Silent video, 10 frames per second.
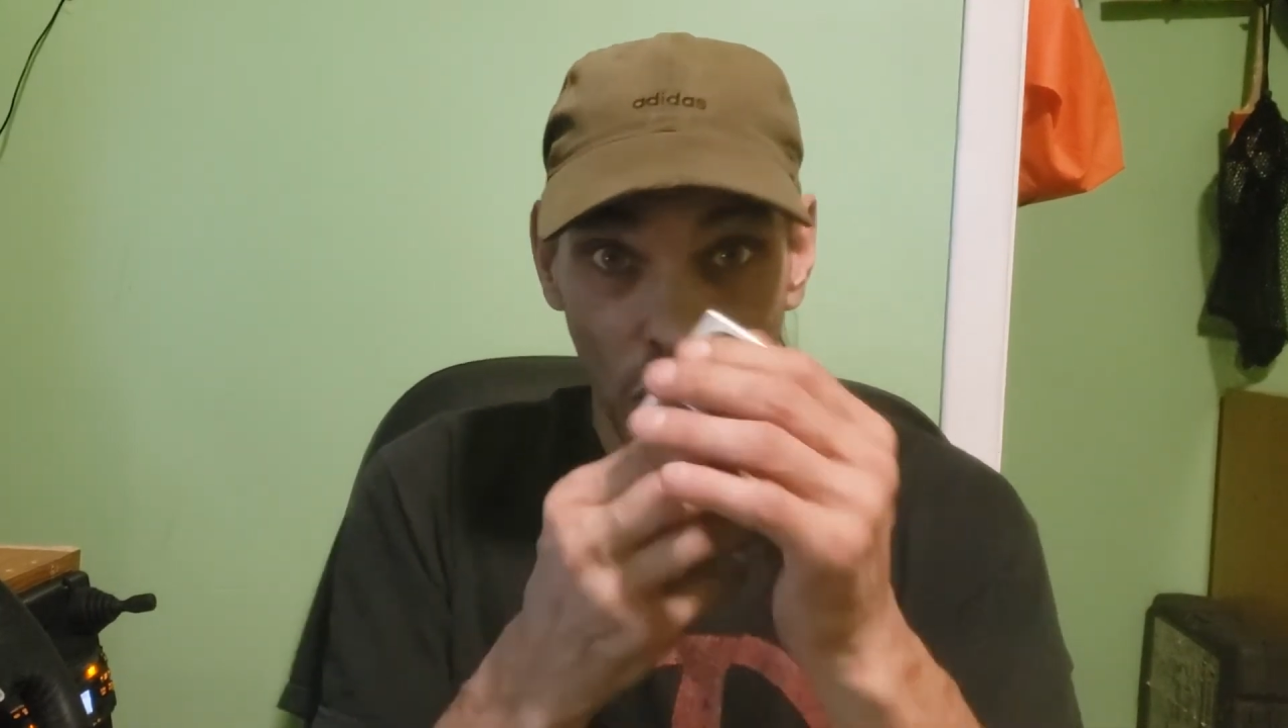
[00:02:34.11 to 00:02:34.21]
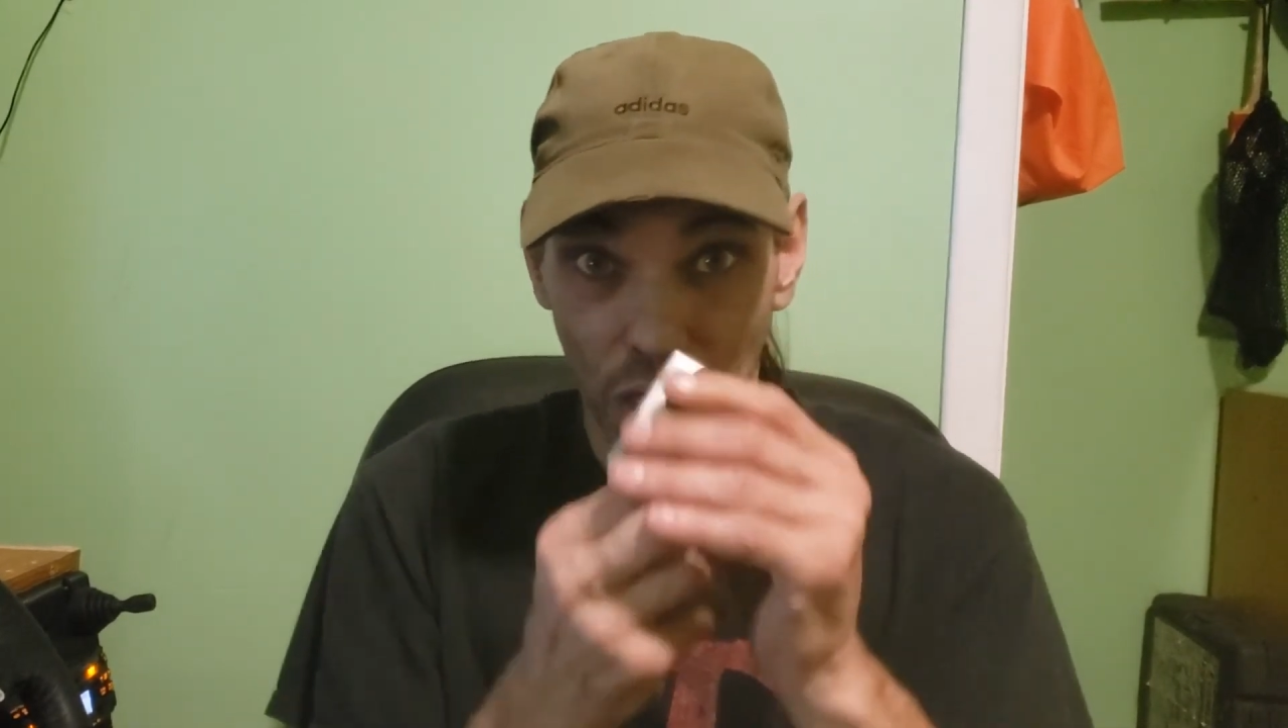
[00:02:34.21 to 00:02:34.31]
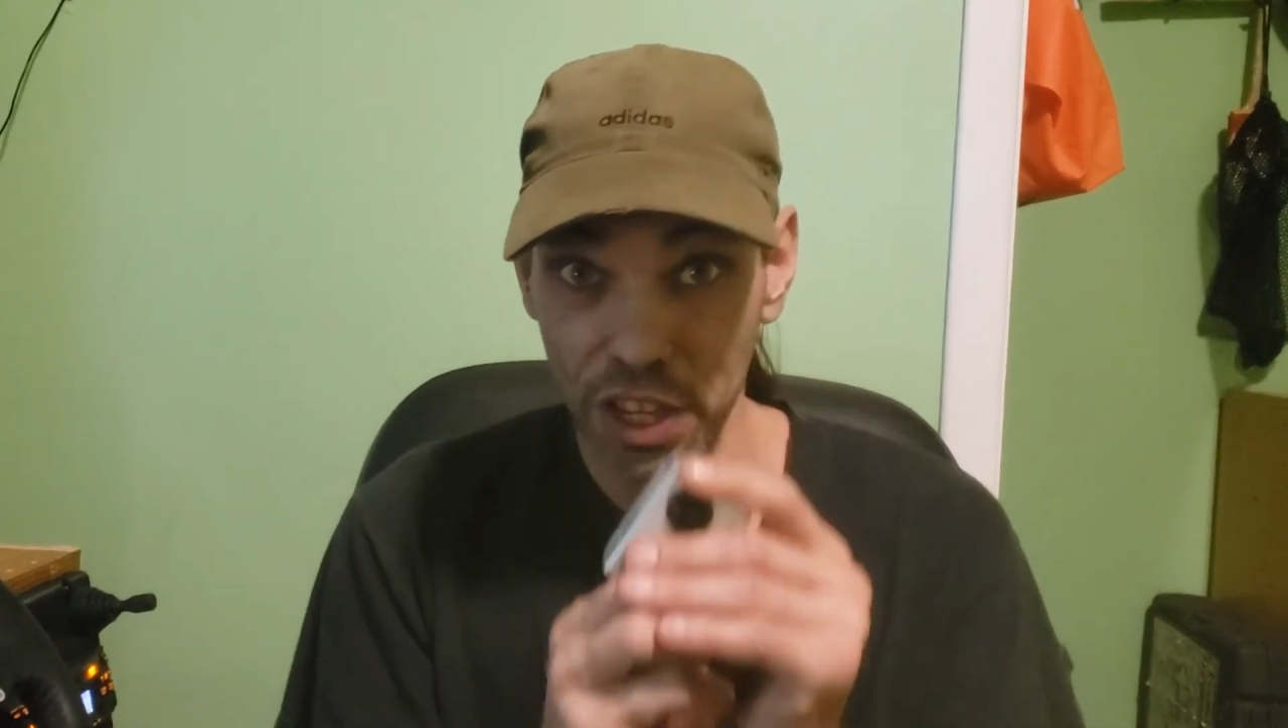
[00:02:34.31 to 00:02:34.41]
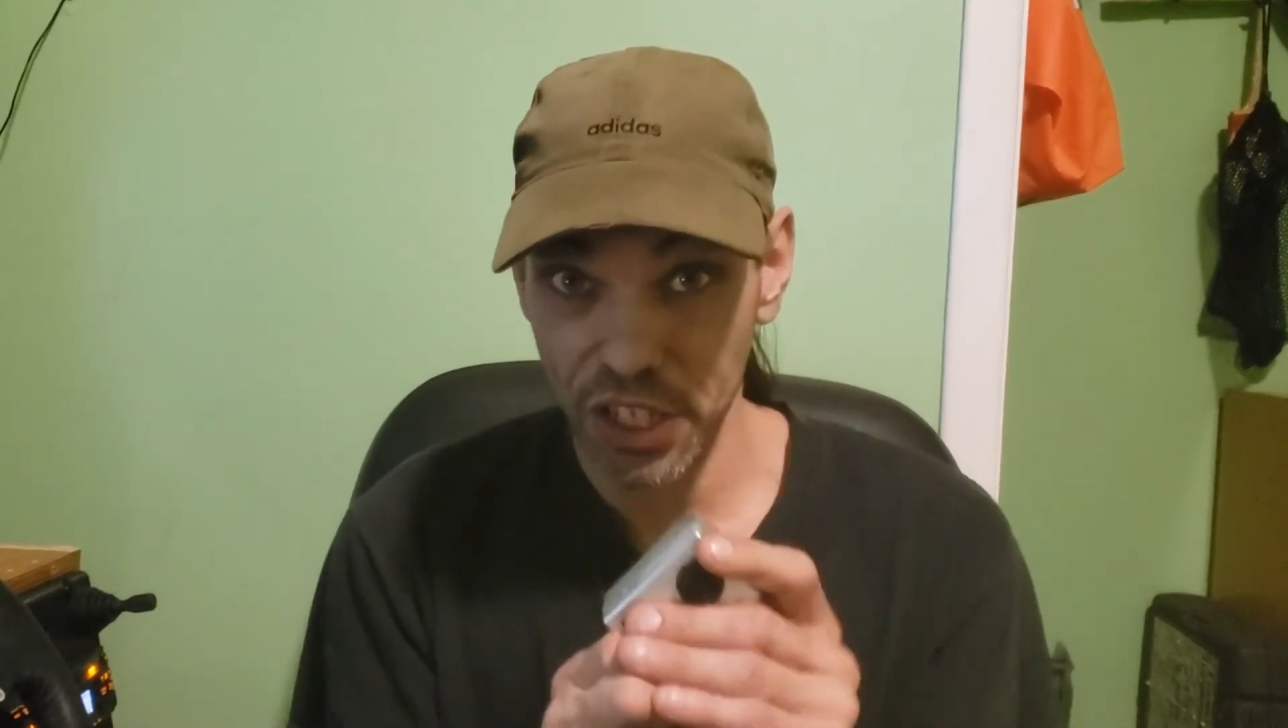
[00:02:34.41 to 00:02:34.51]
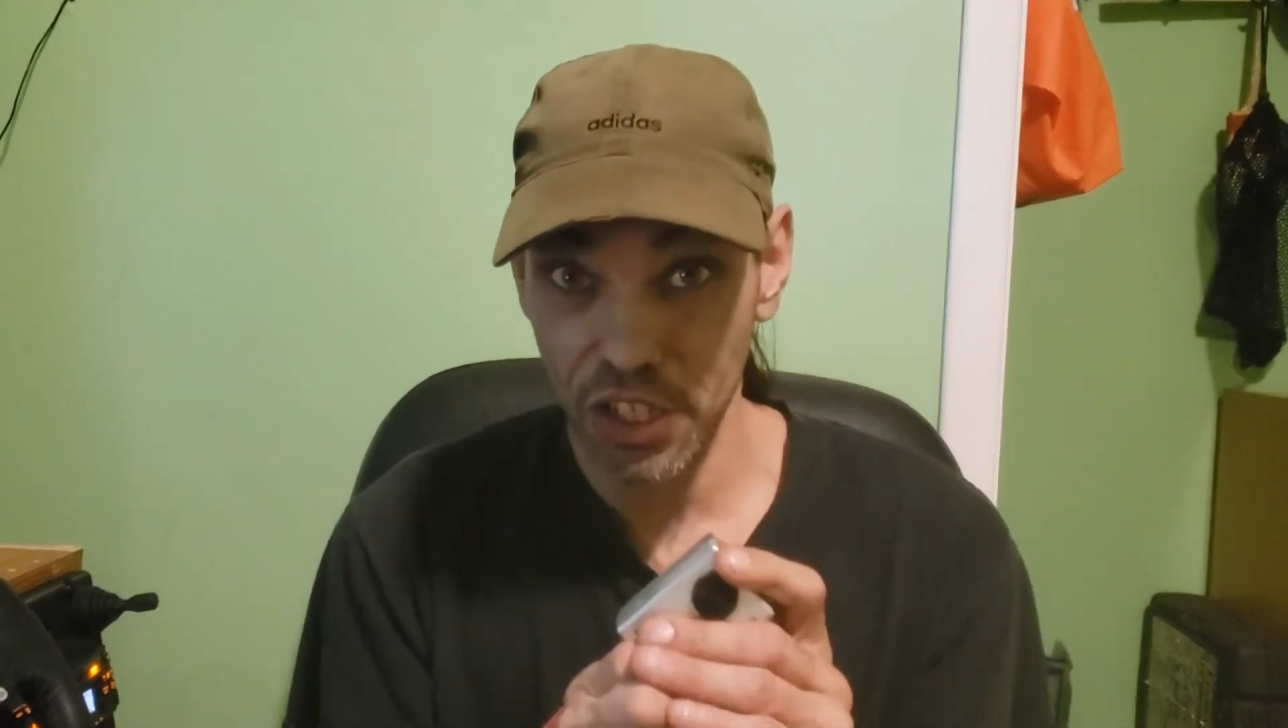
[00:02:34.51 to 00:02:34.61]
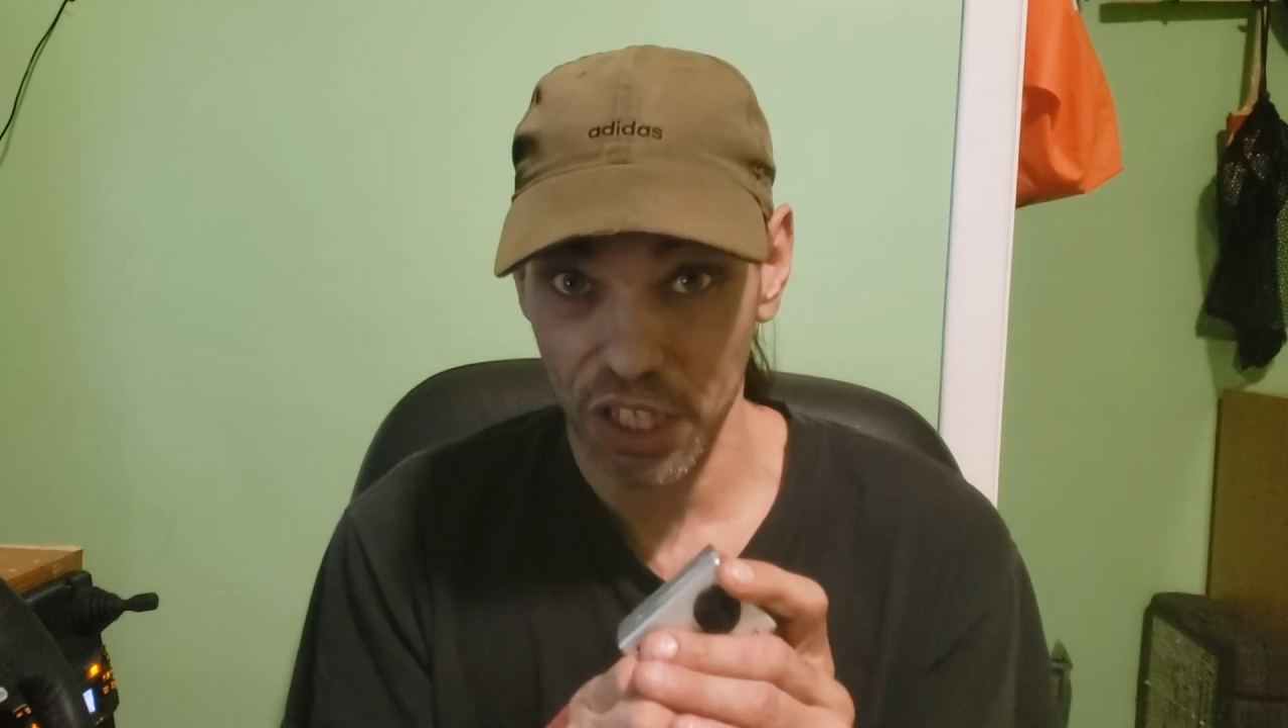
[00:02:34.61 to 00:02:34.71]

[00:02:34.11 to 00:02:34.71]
this is